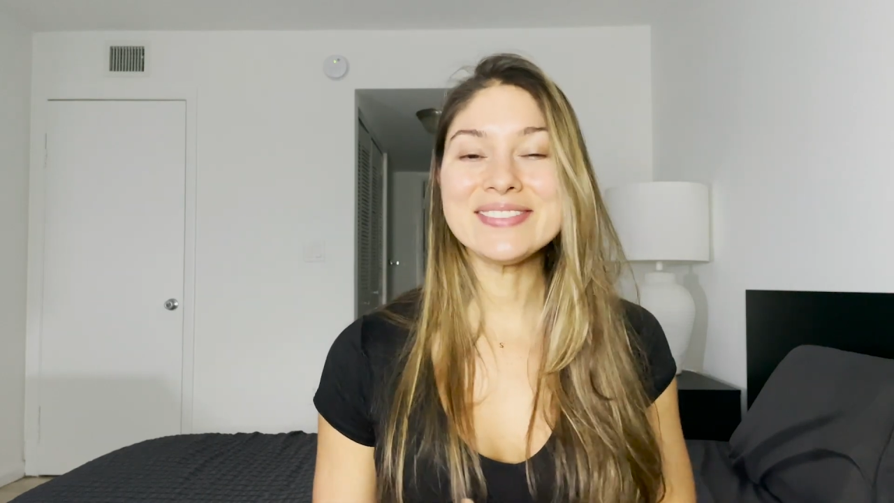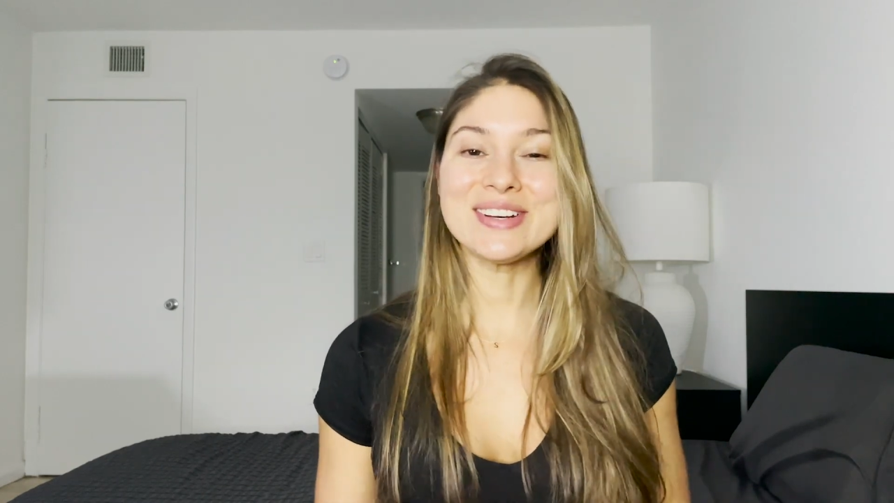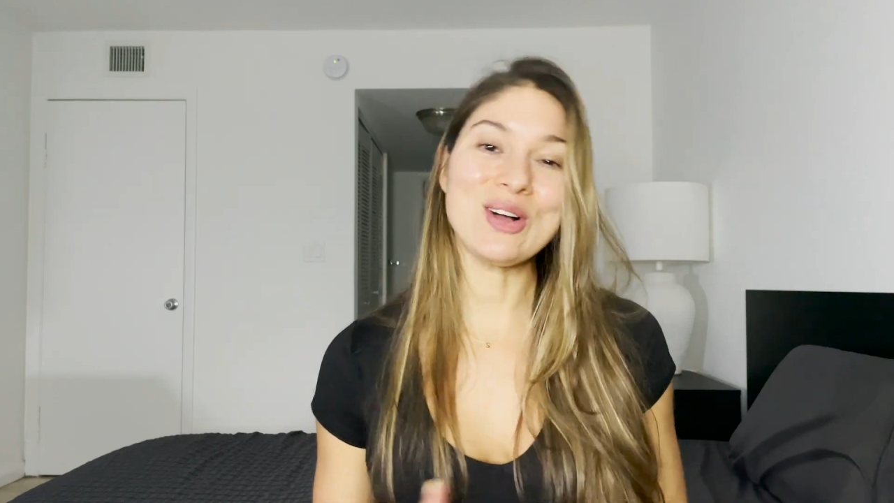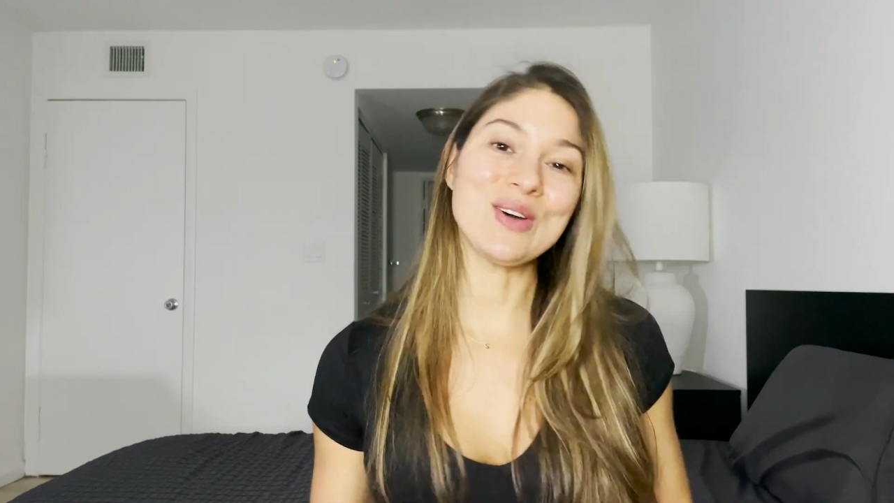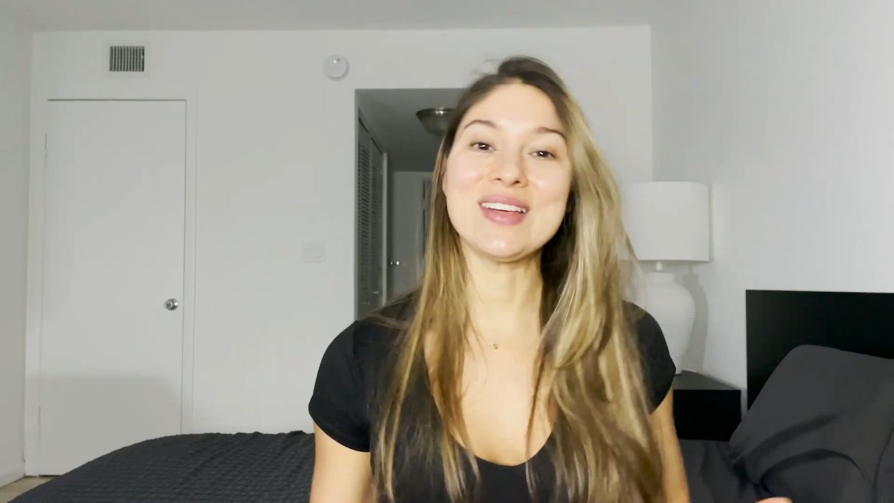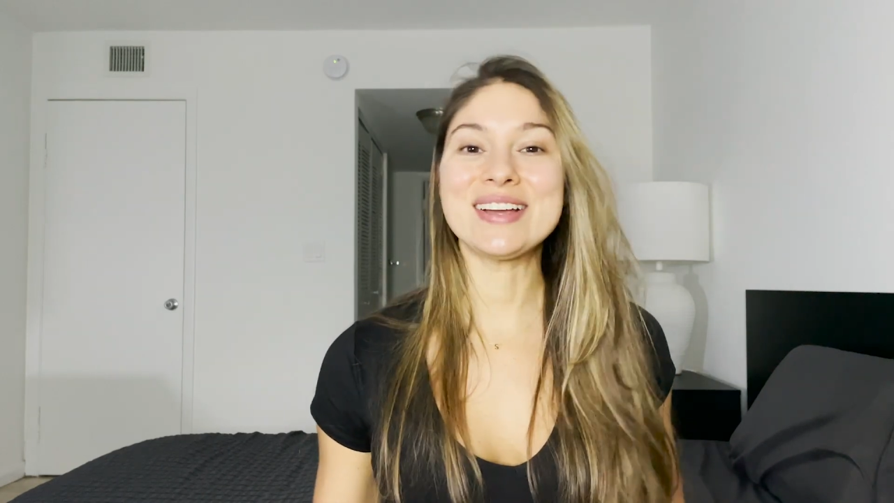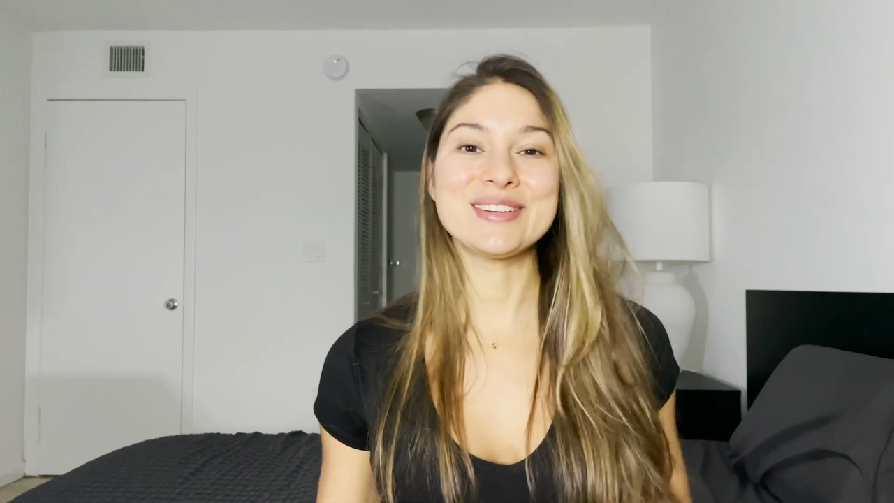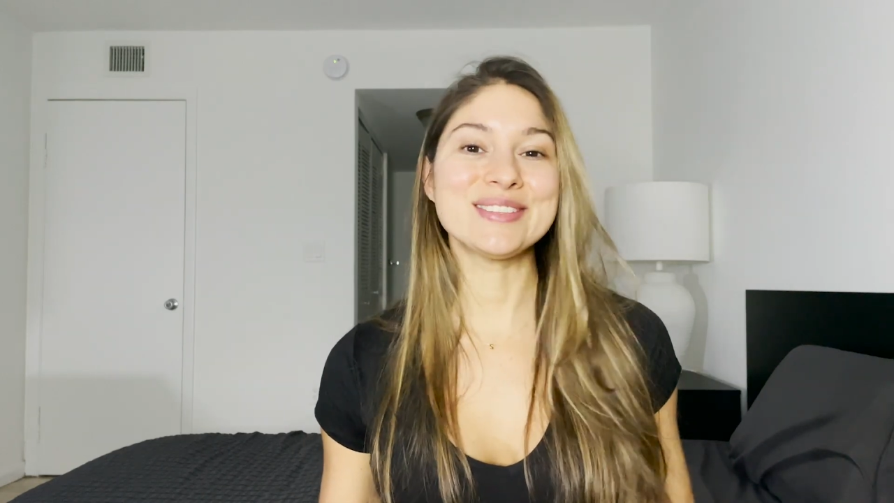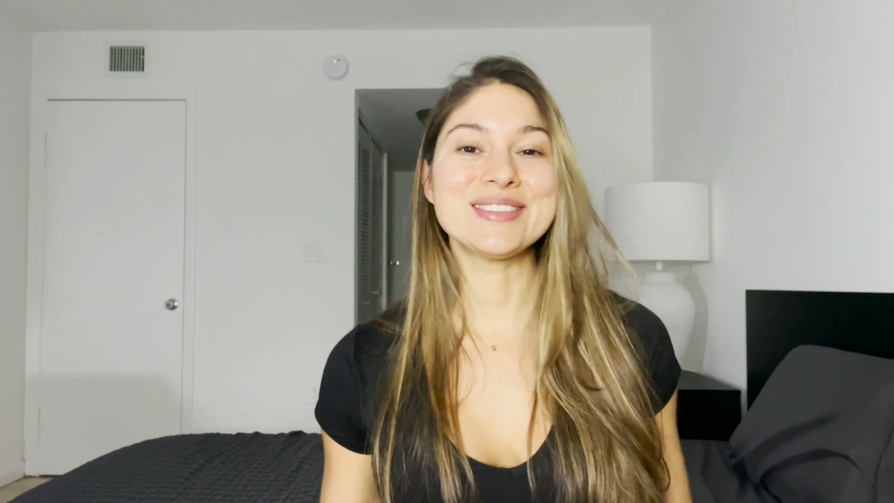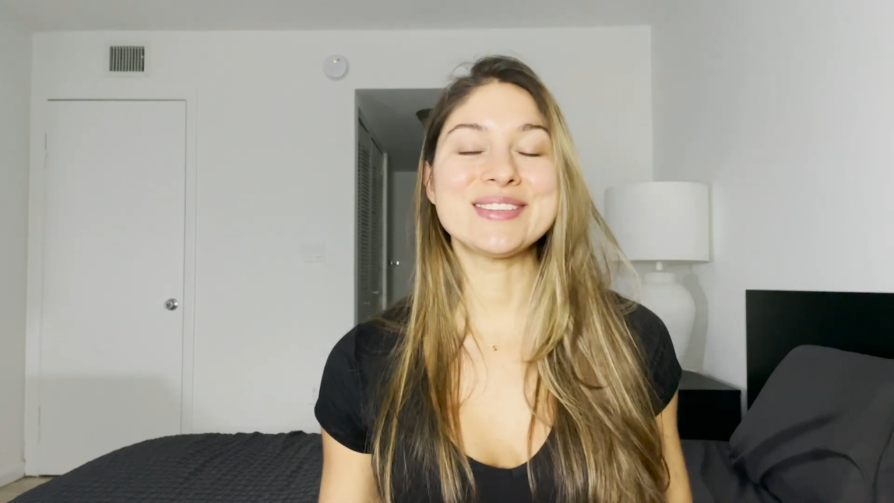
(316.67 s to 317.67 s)
and all that
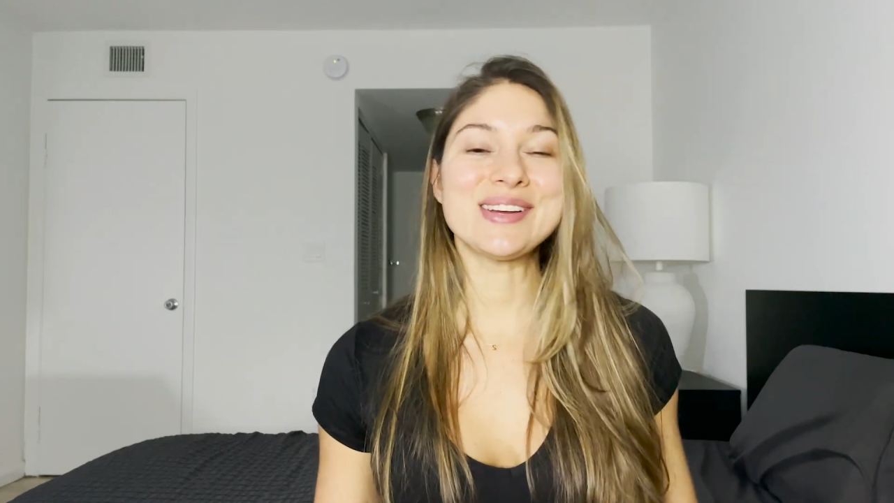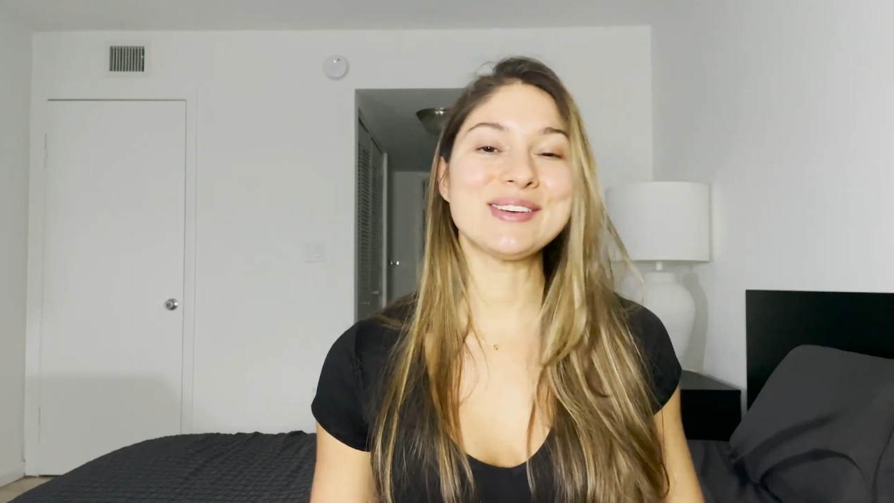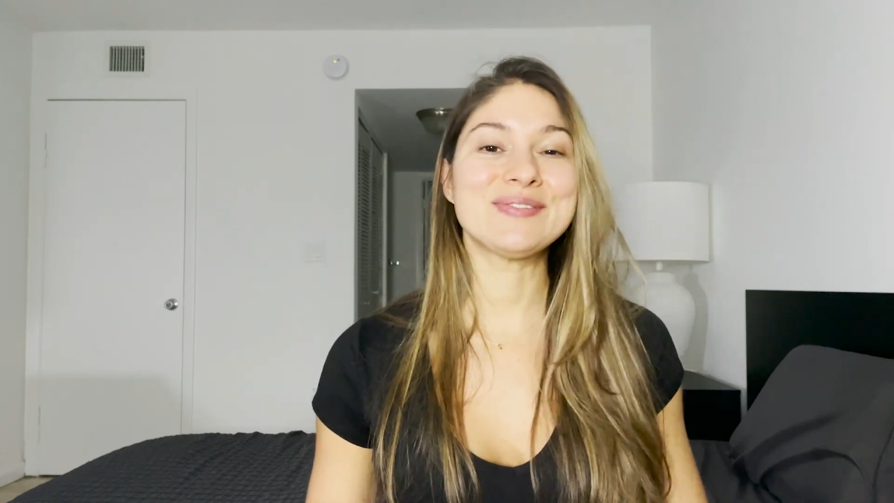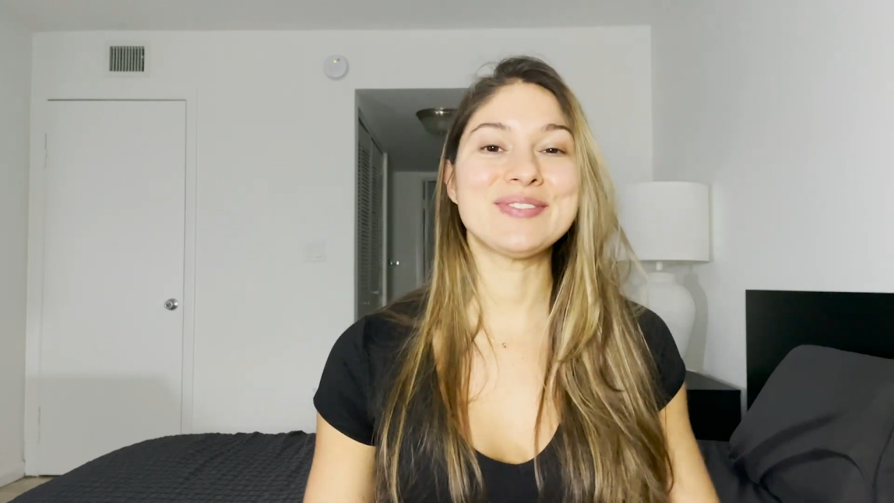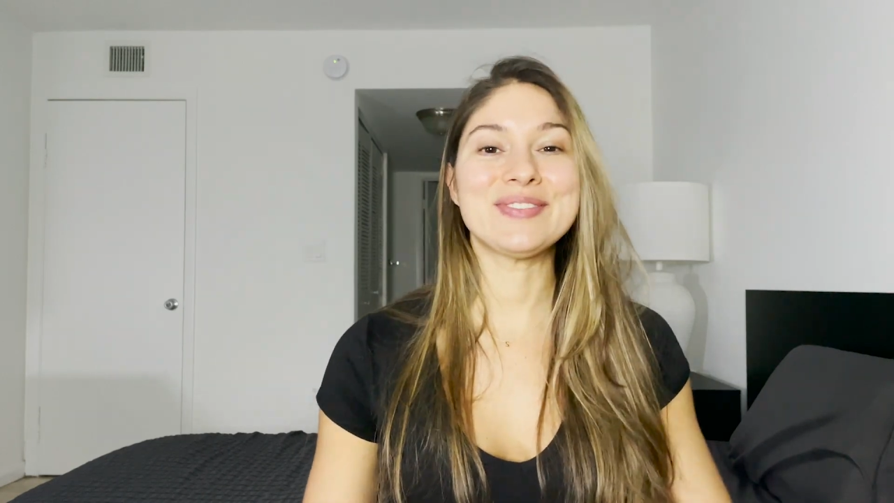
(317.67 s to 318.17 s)
good stuff.